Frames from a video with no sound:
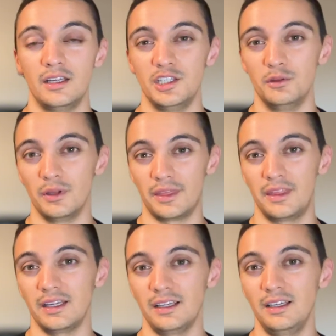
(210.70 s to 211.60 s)
You would
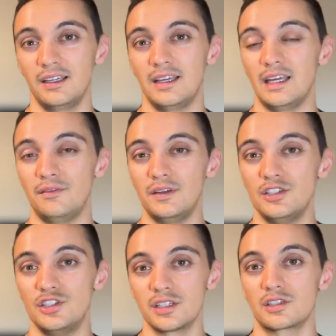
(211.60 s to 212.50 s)
think if he
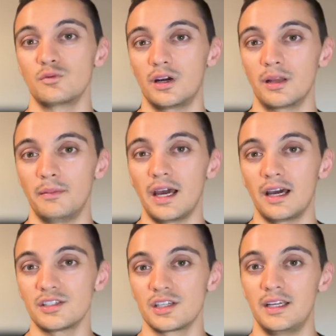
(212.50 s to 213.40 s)
just won a
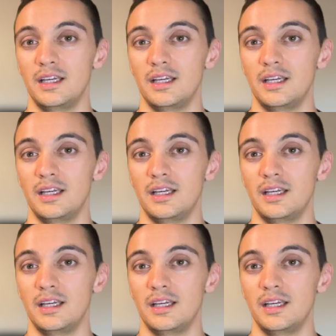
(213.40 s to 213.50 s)
match,